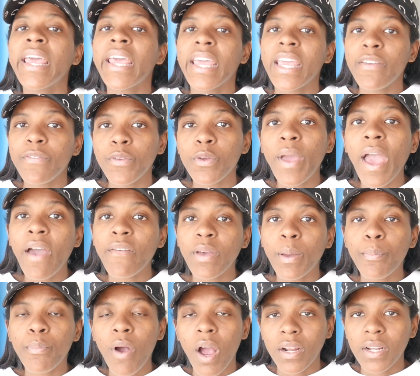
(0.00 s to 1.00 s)
if you have
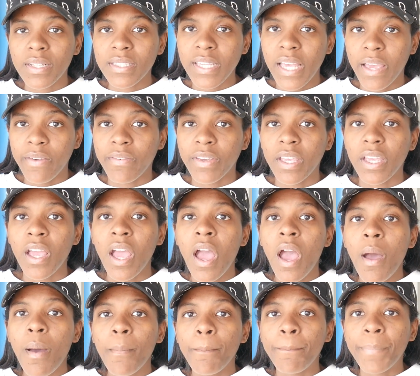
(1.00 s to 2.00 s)
a
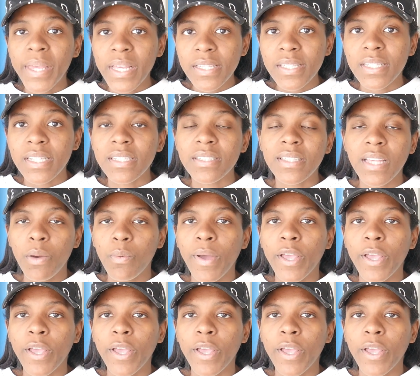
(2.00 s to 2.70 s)
product-heavy business. That